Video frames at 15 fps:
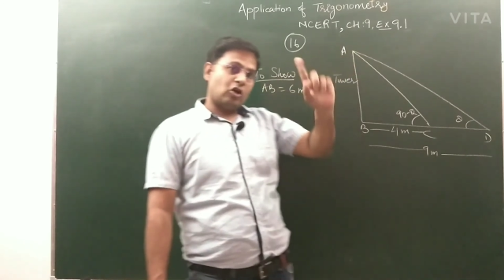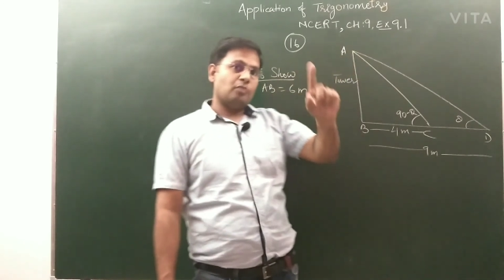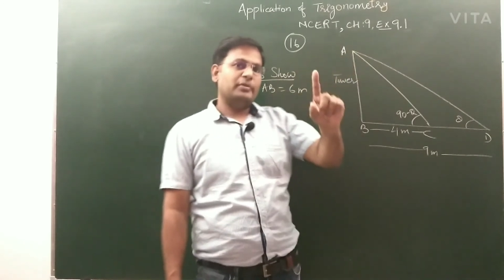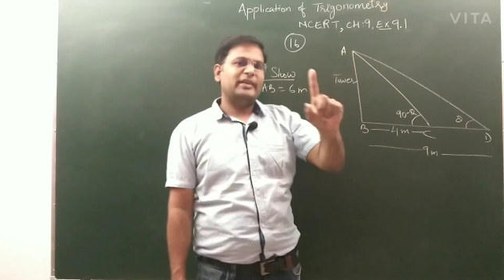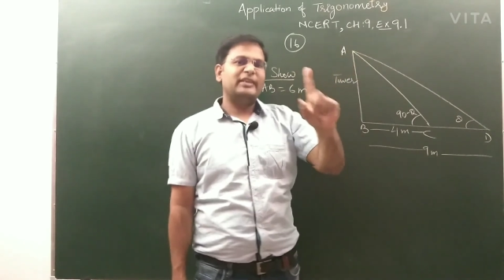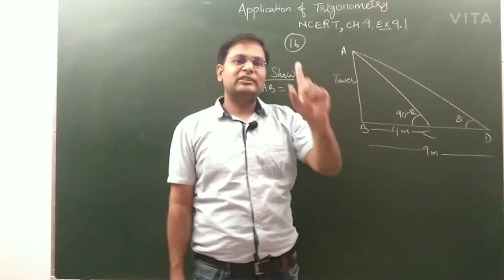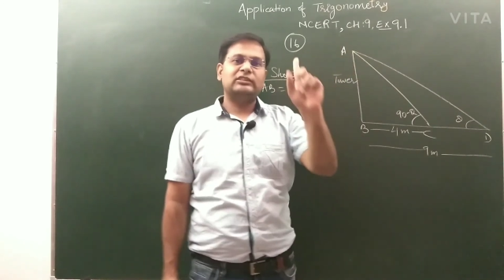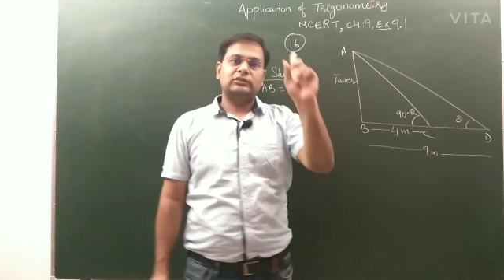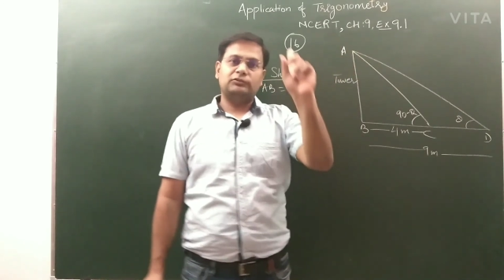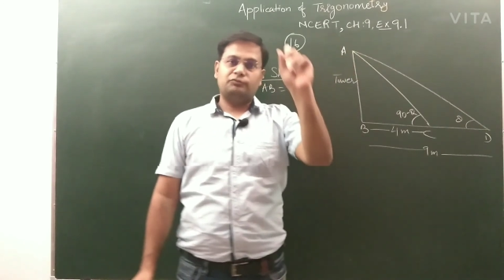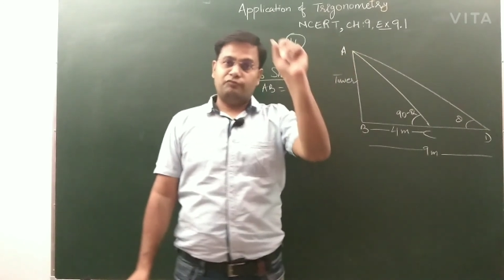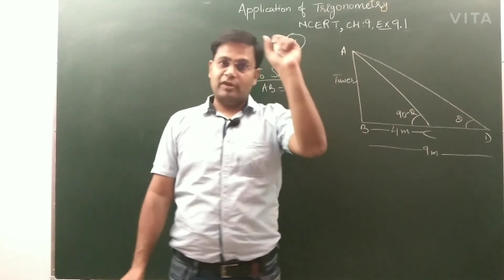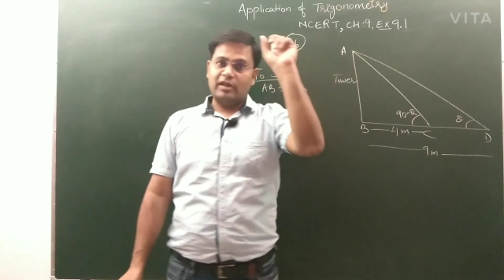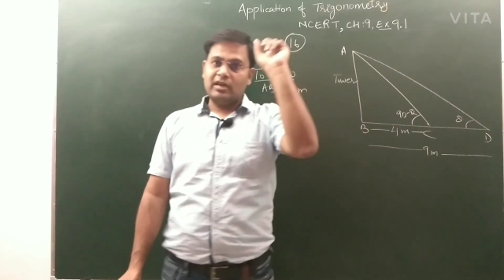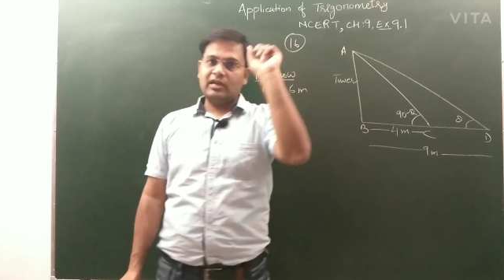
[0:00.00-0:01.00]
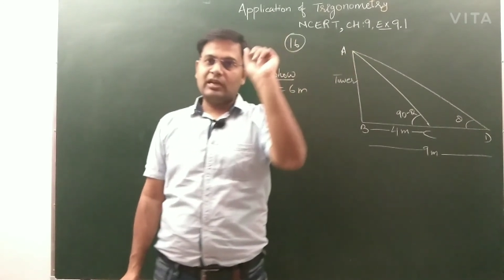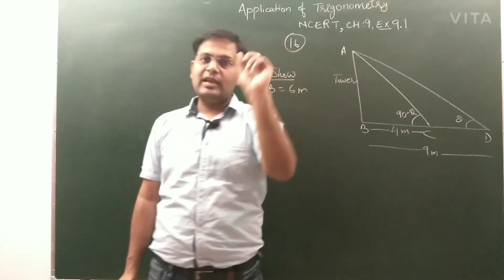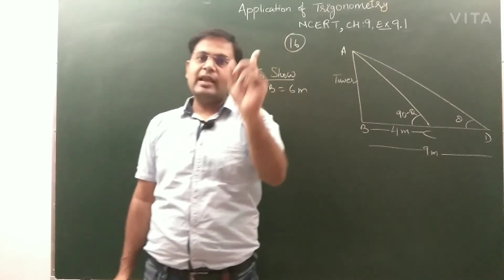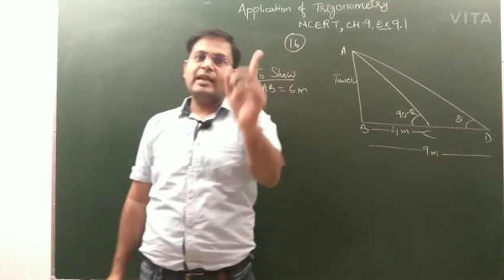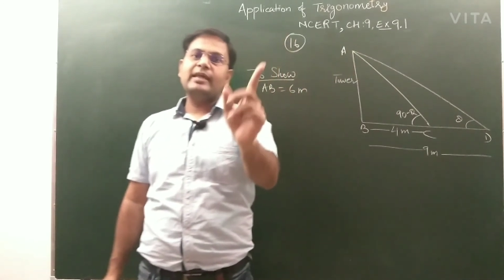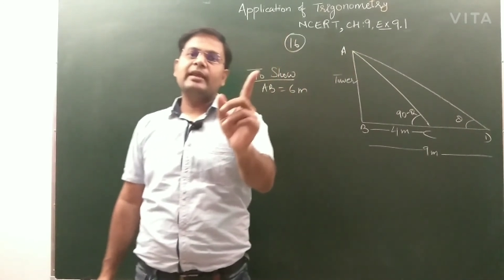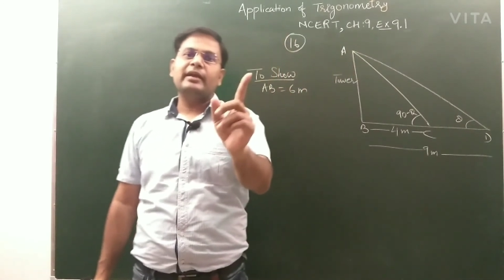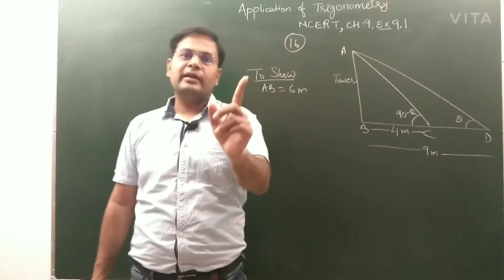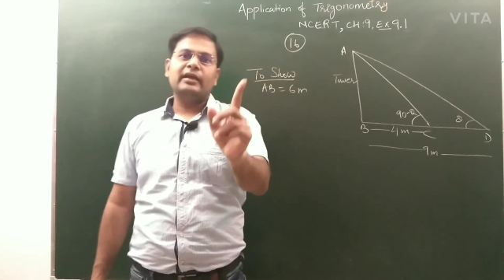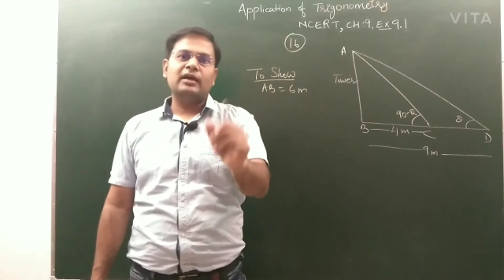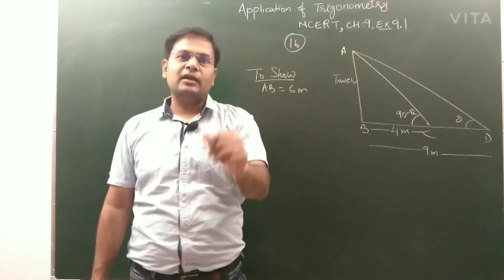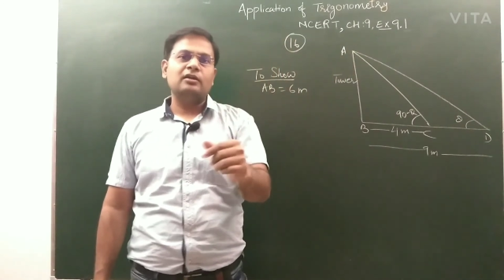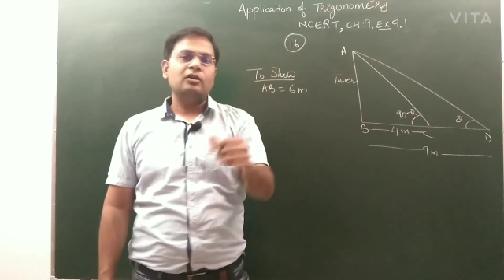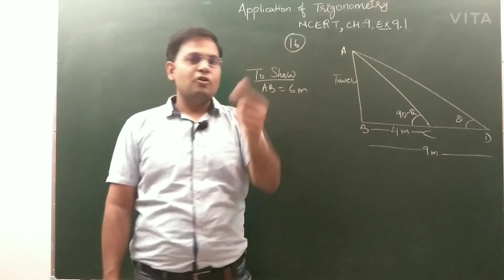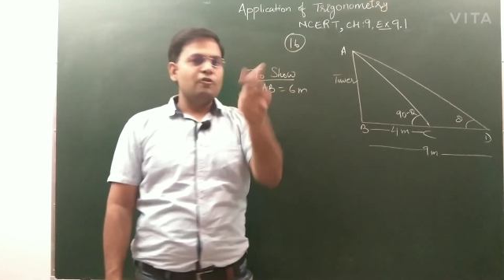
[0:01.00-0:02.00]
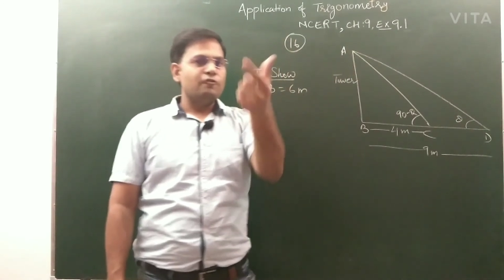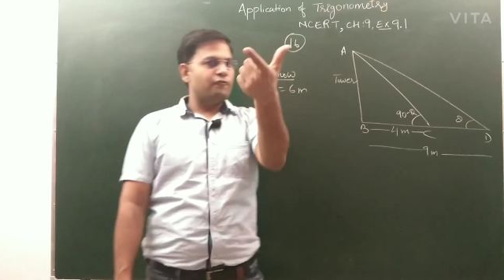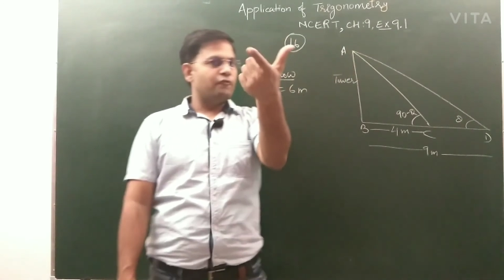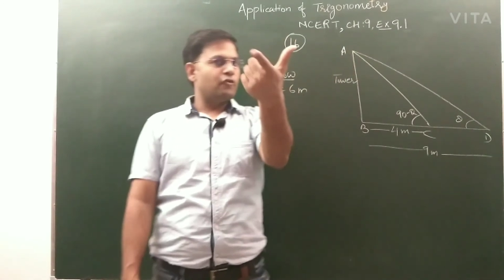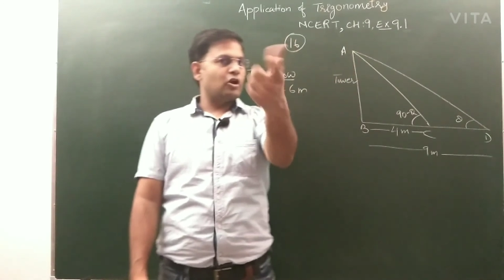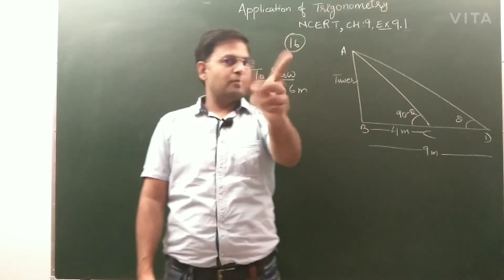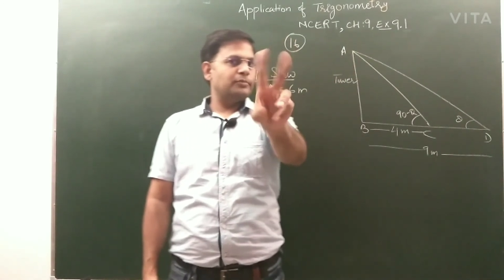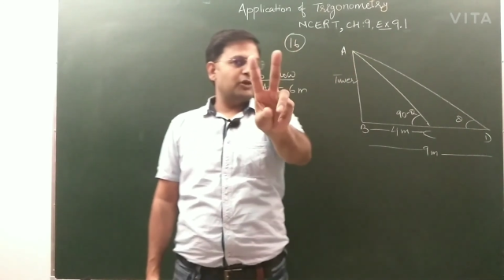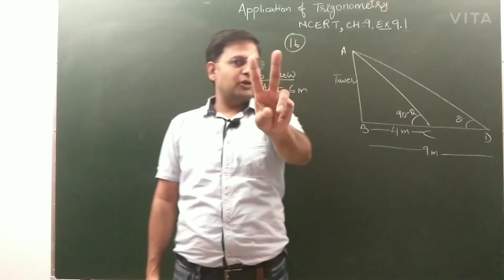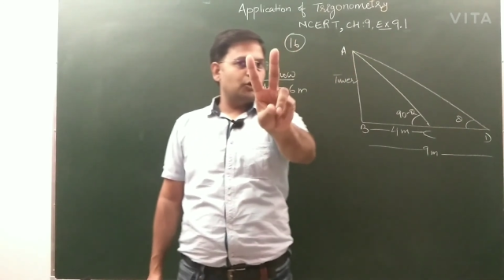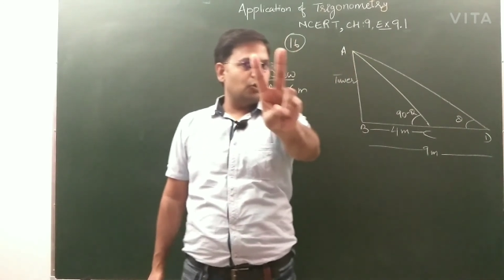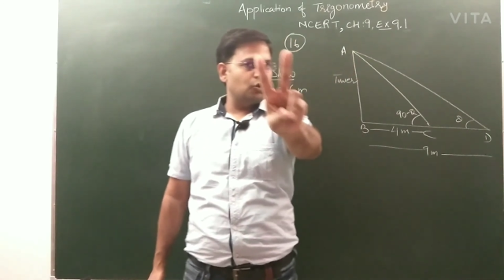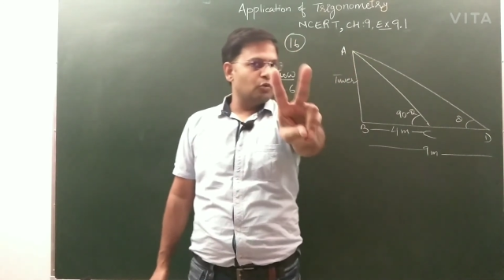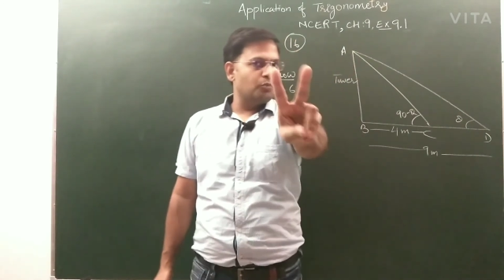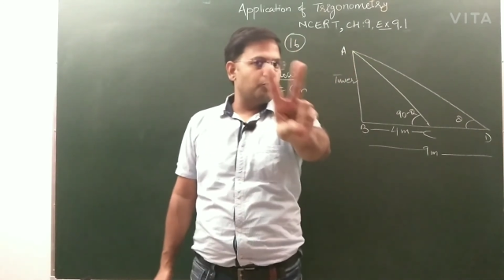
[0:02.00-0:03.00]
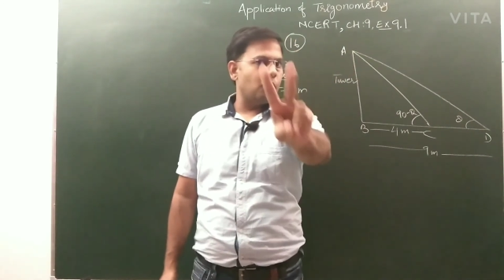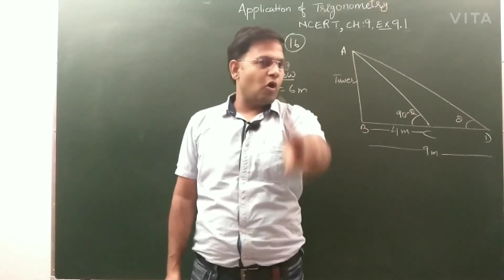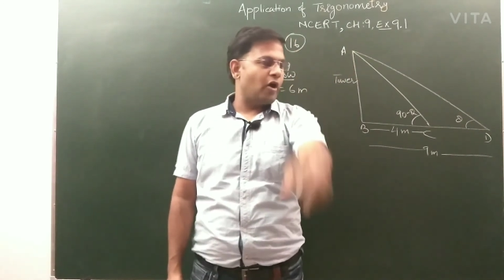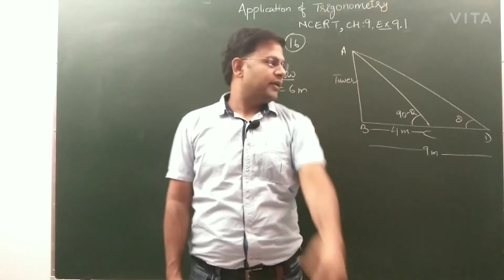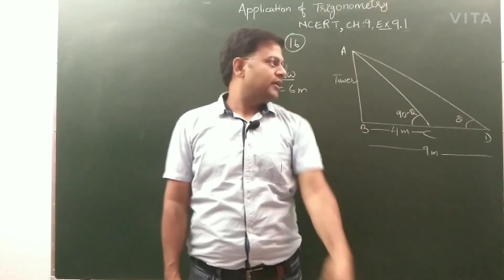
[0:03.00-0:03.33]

it's very clearly written, from the 2 points